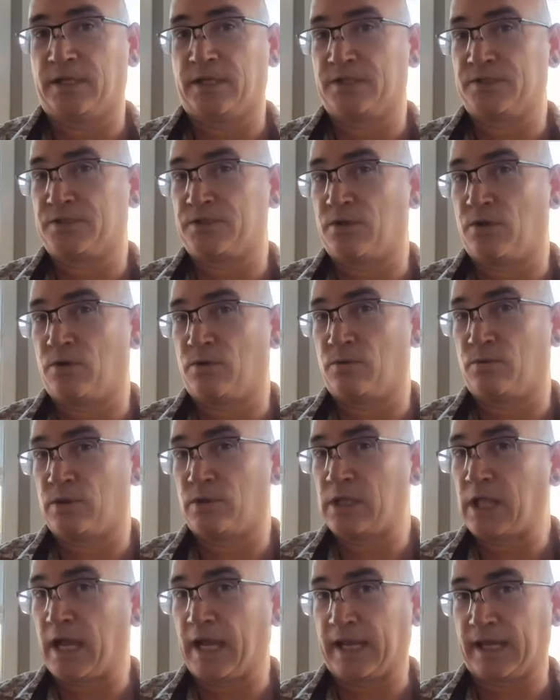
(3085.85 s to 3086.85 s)
There is
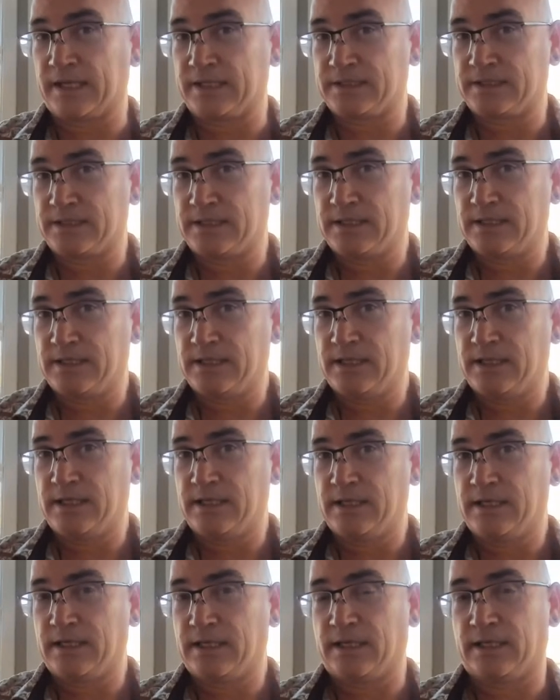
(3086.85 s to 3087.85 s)
no light.
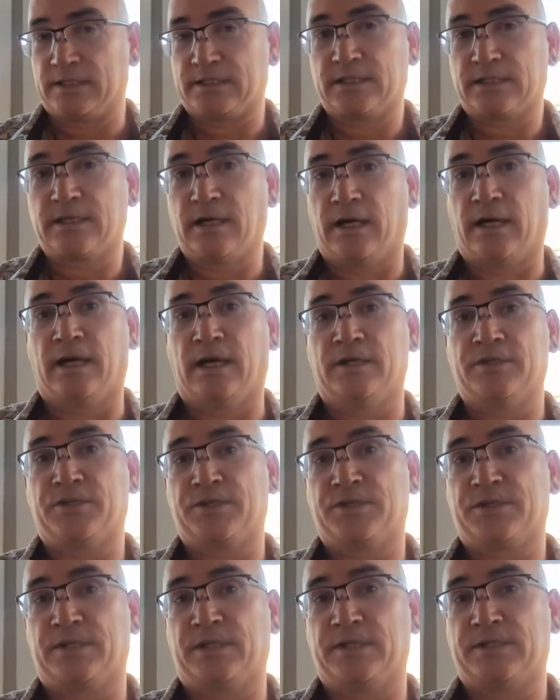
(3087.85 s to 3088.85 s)
It's
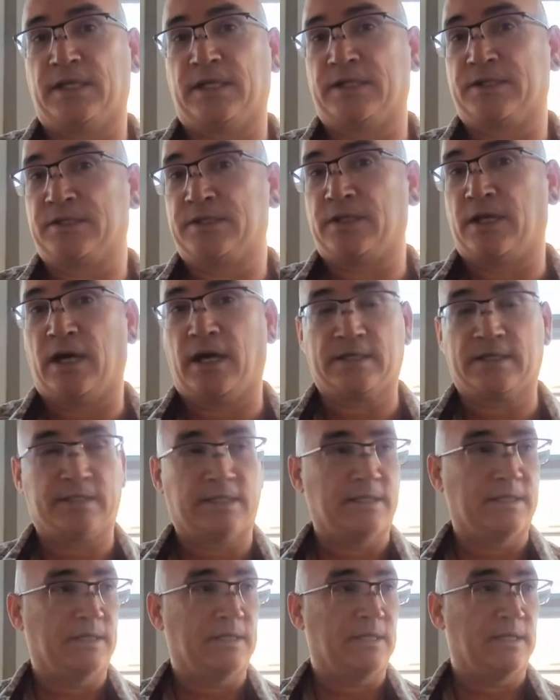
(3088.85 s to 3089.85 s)
consciousness. It's not
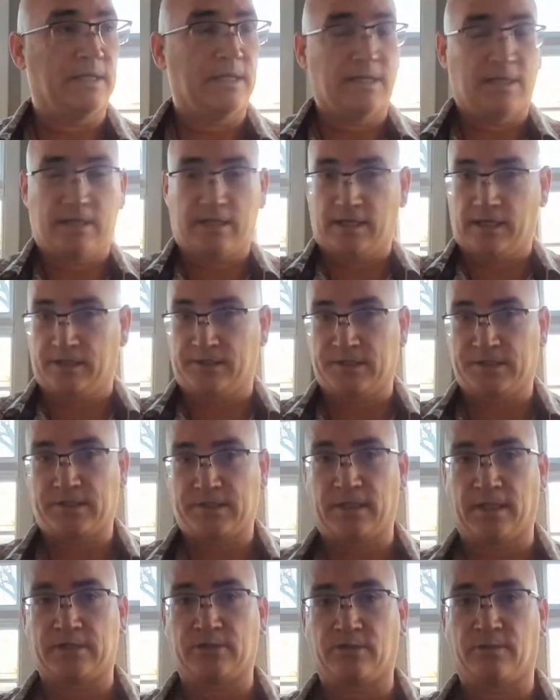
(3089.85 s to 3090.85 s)
in this
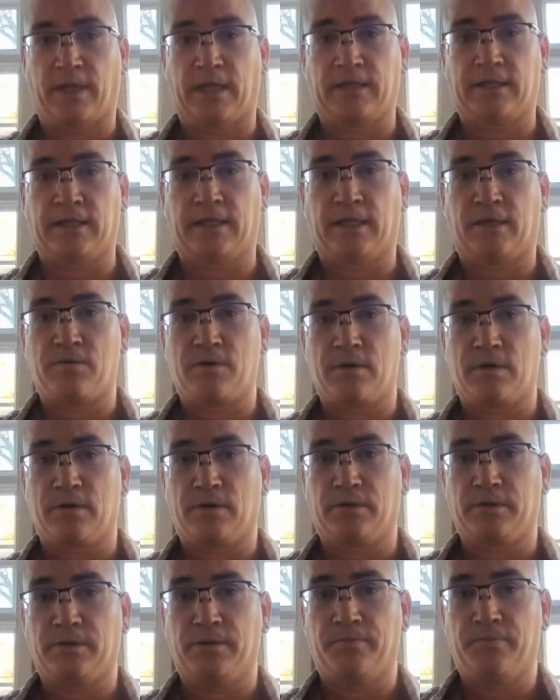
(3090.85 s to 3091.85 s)
electromagnetic world.